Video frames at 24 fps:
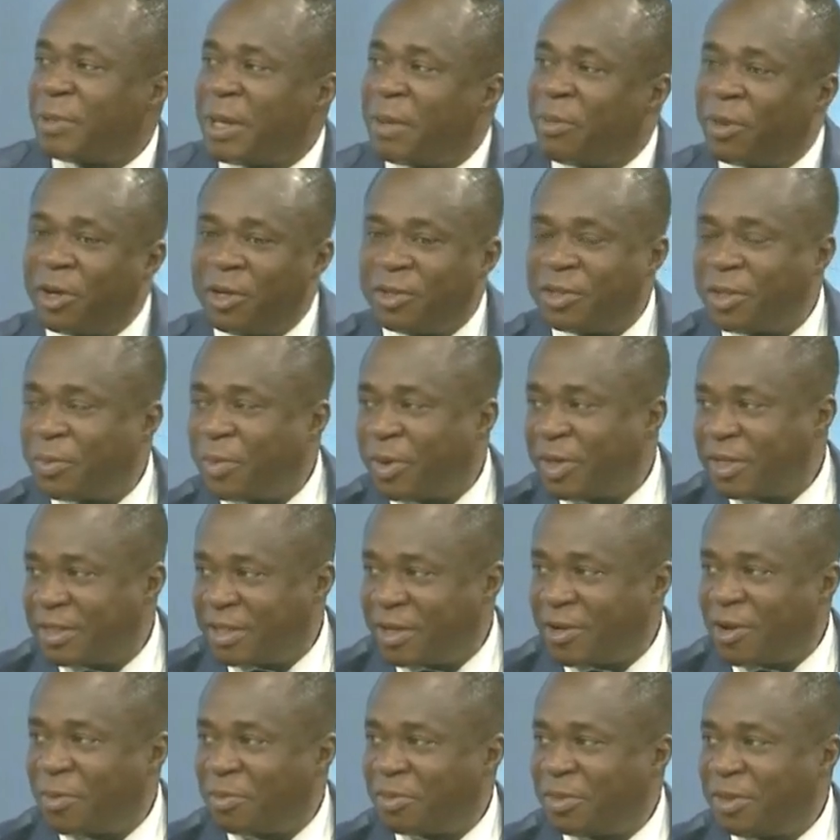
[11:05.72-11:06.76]
where monetary policy
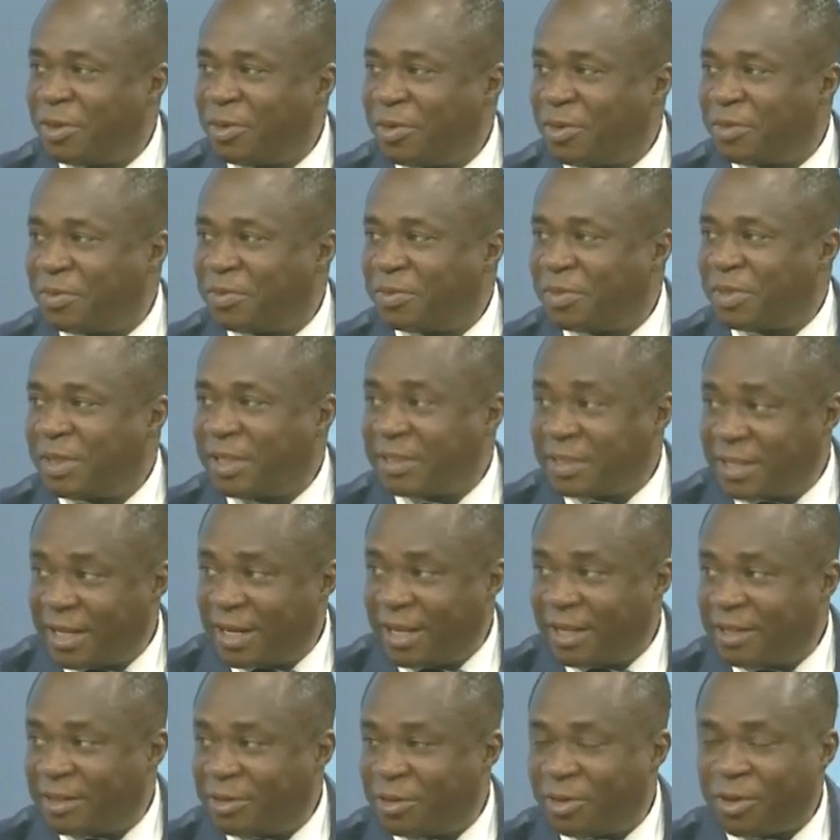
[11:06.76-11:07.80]
comes in.
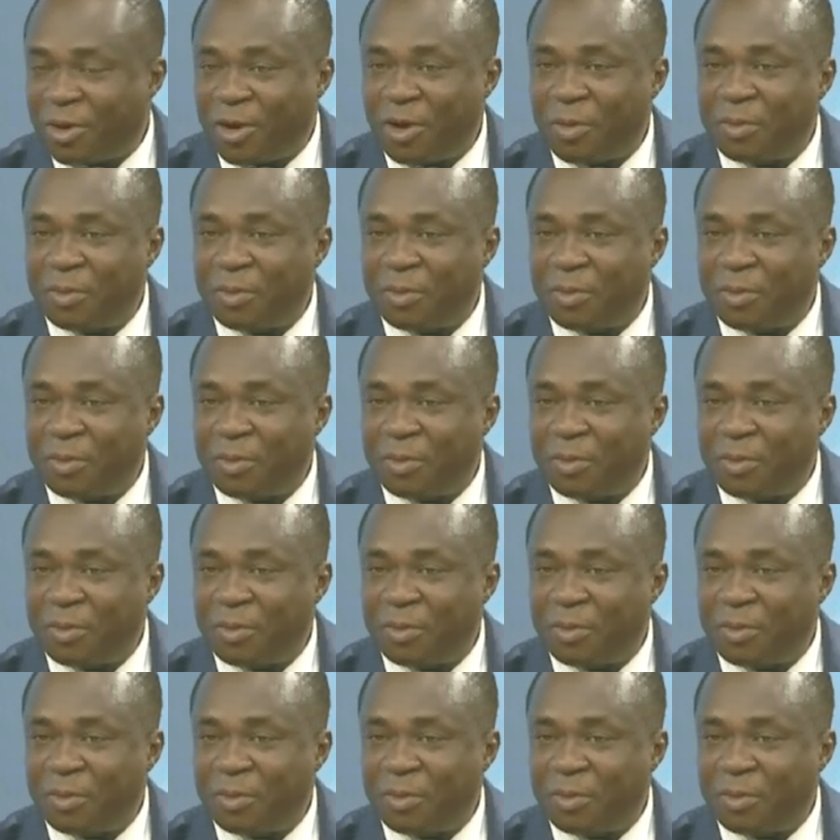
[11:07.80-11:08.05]
You